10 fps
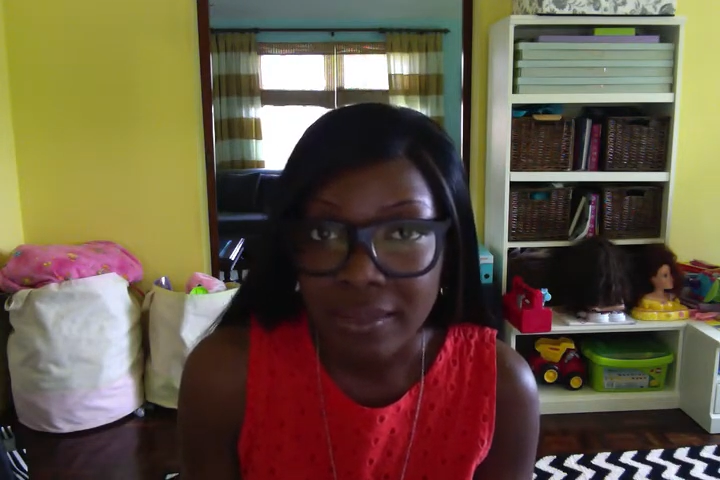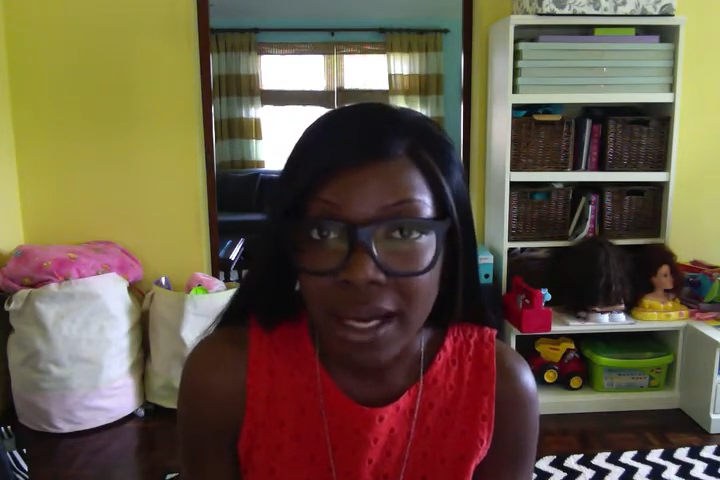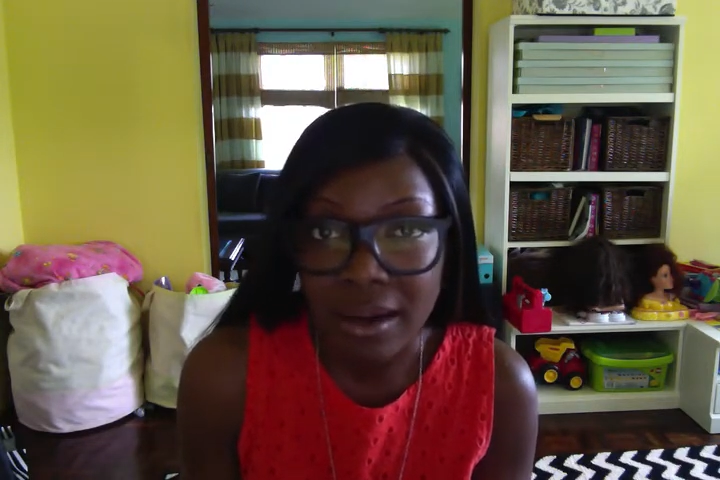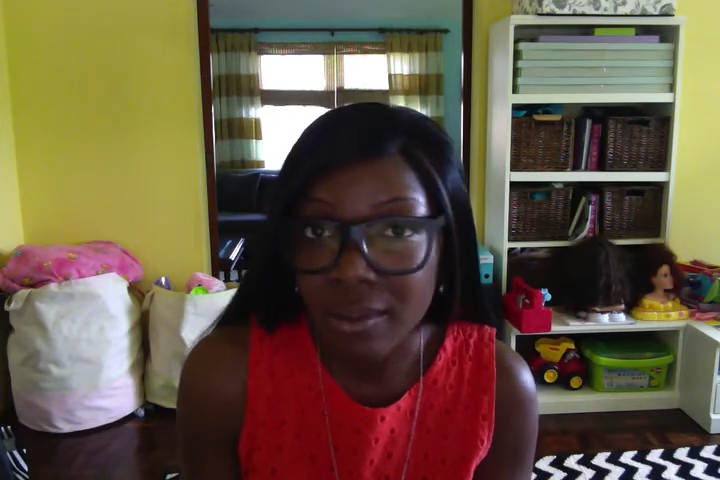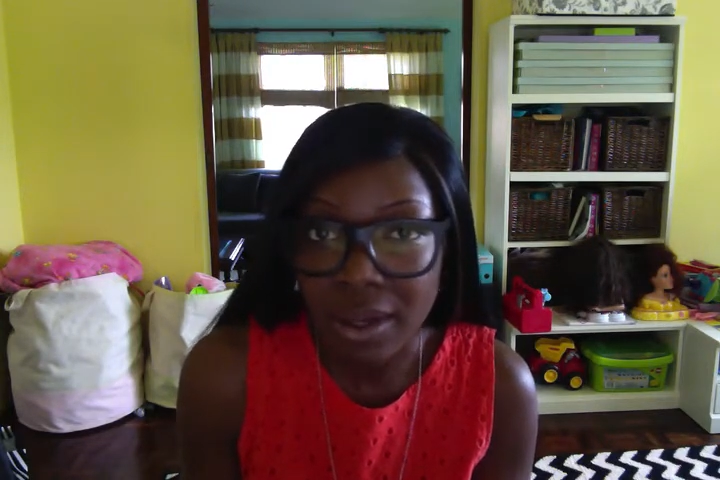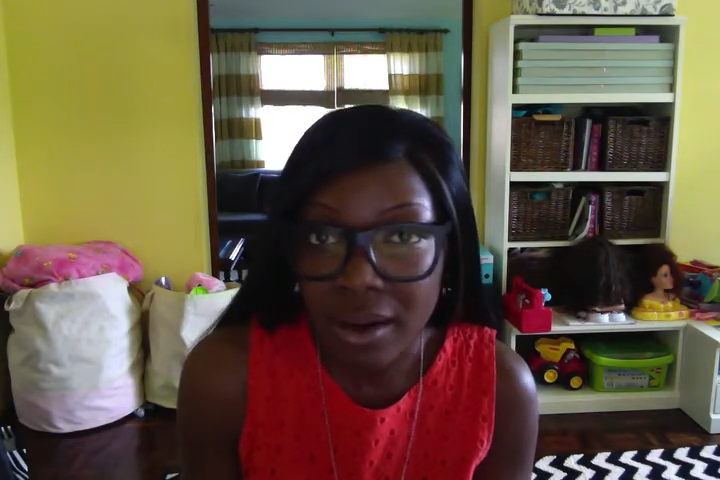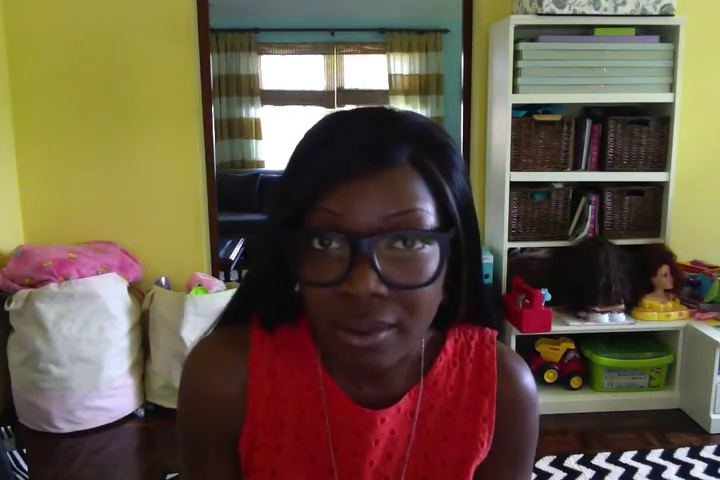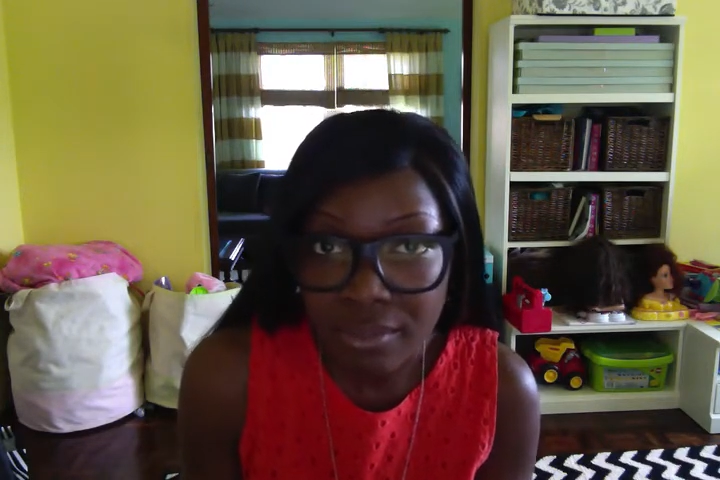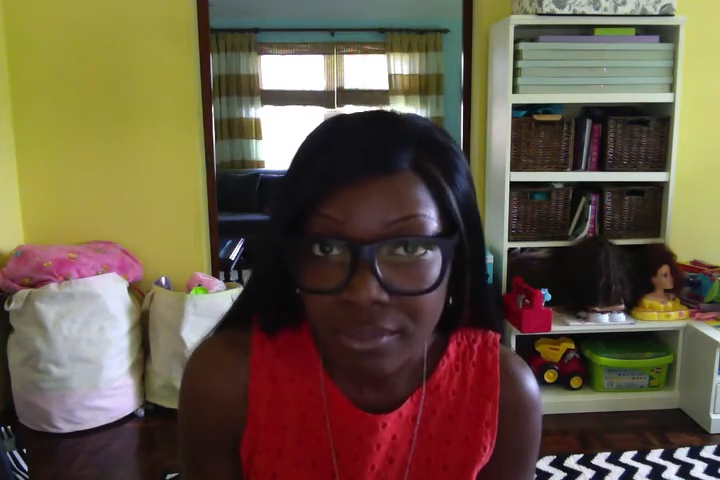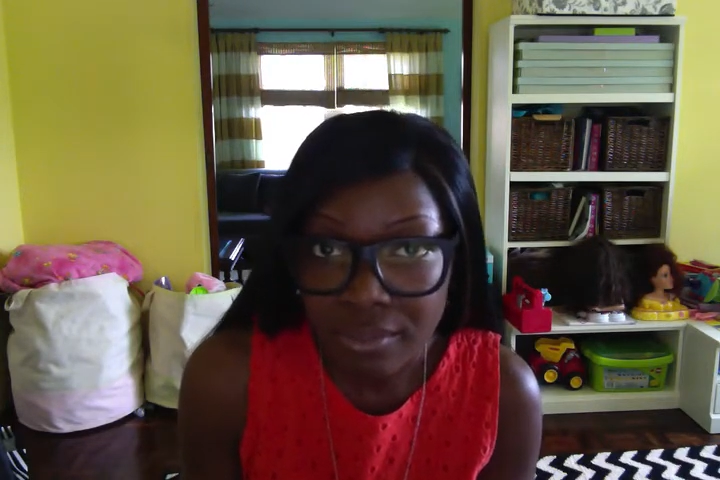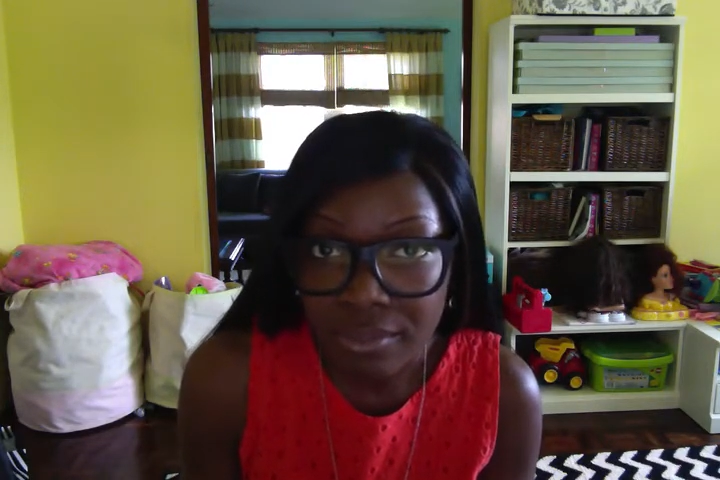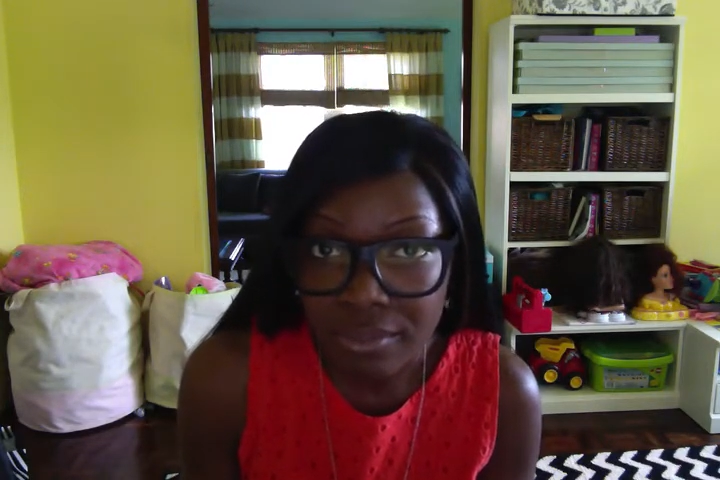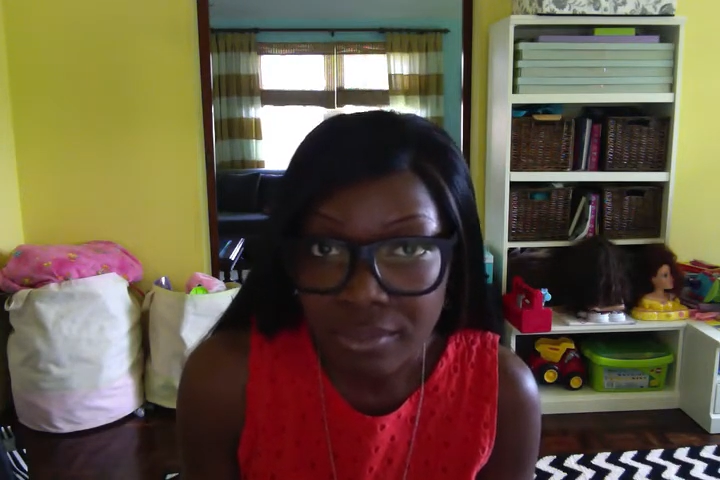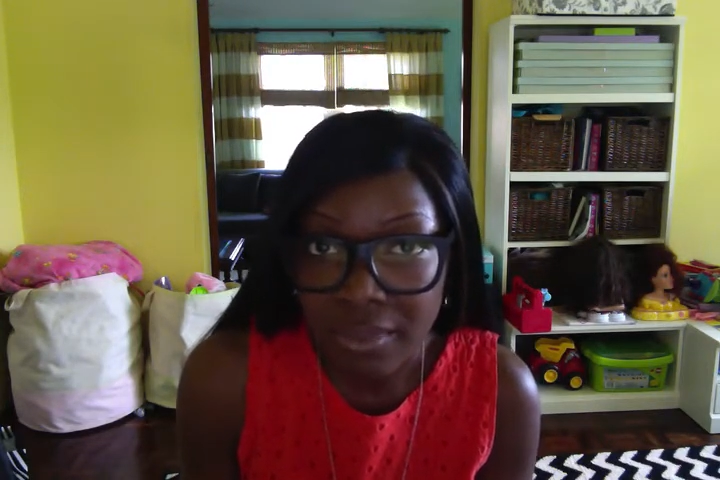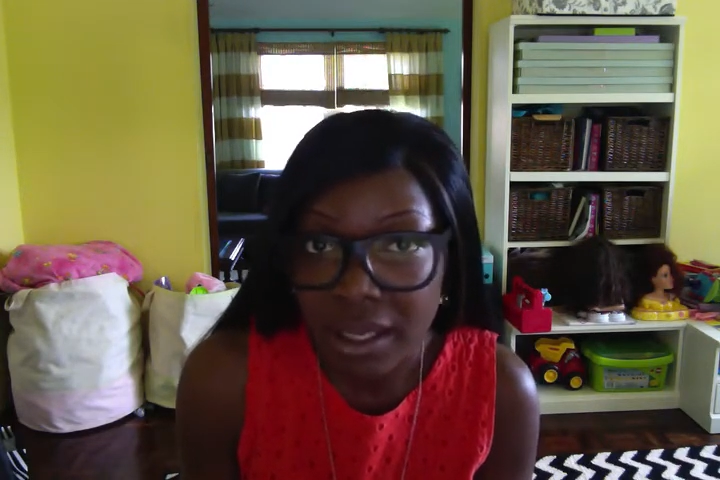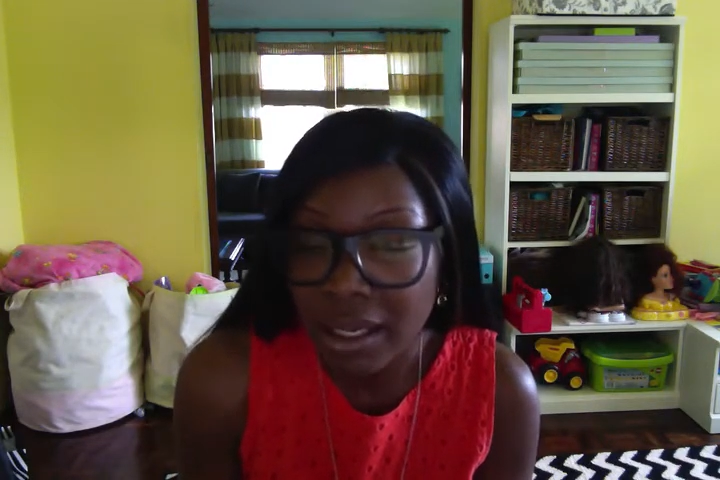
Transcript: And I don't care. And